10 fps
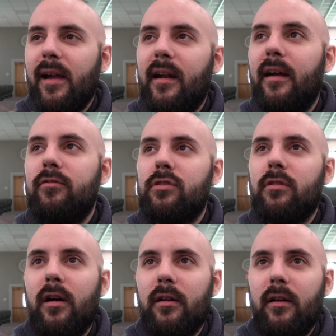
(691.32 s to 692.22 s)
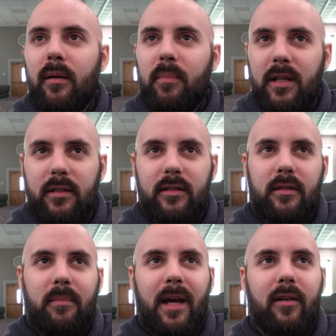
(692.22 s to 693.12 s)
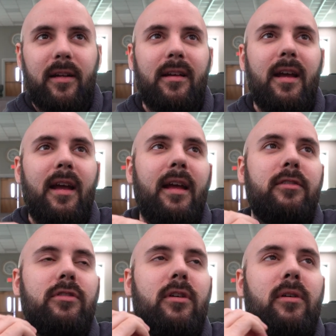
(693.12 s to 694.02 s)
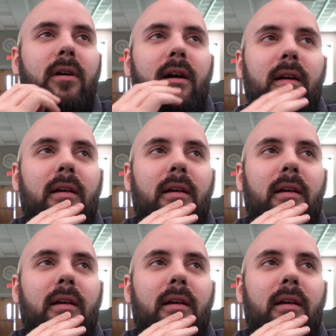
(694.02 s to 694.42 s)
and I have strong opinions about it, and so